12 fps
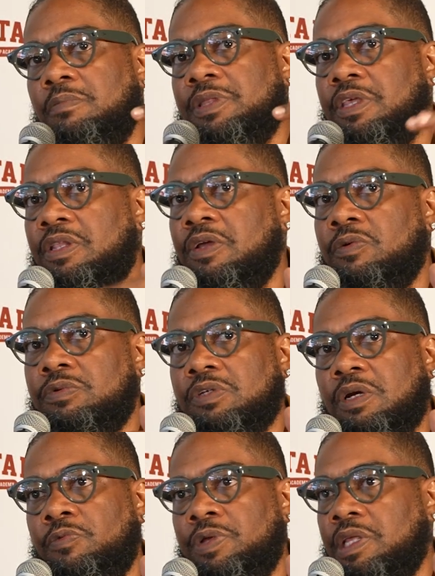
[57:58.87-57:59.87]
but then there was,
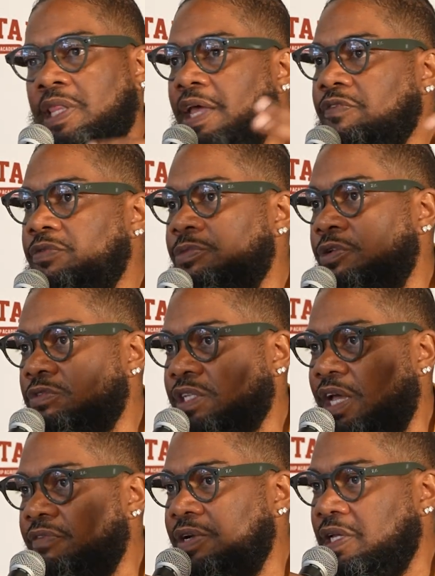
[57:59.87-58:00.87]
with a lot of them, there was
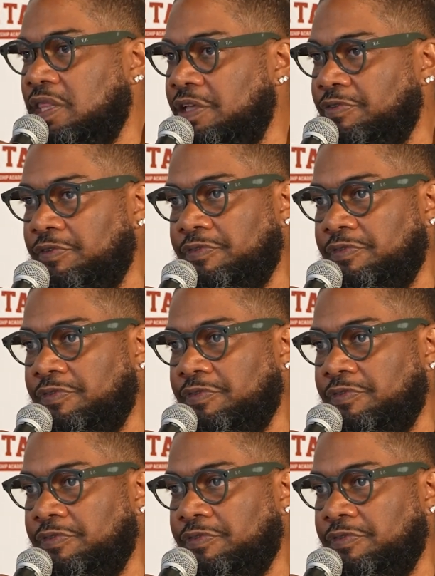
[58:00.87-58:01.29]
kind of a cliff